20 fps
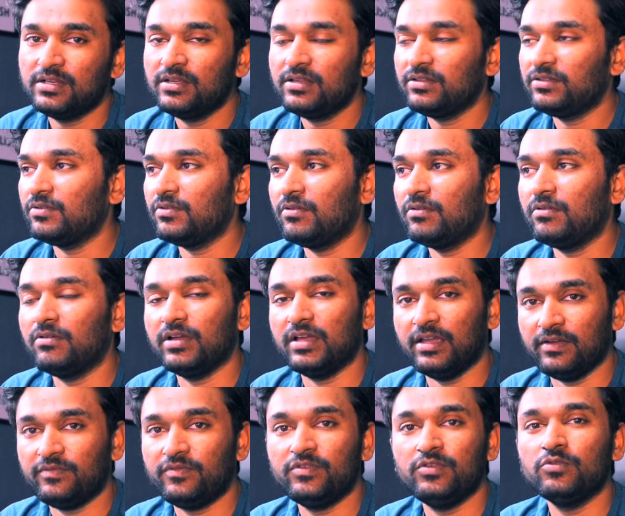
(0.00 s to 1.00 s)
So
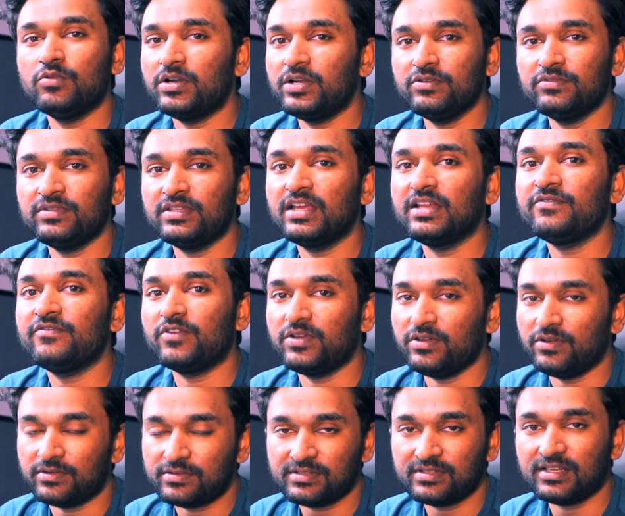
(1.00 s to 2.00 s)
if you are using it for
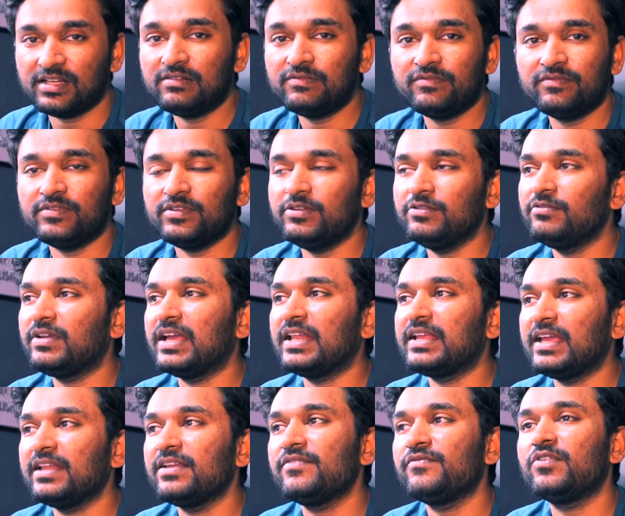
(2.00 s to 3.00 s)
yourself, you can
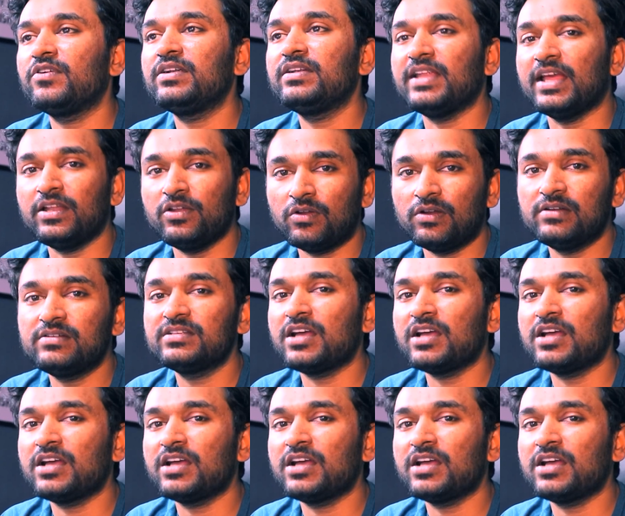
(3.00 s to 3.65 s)
get it for $10.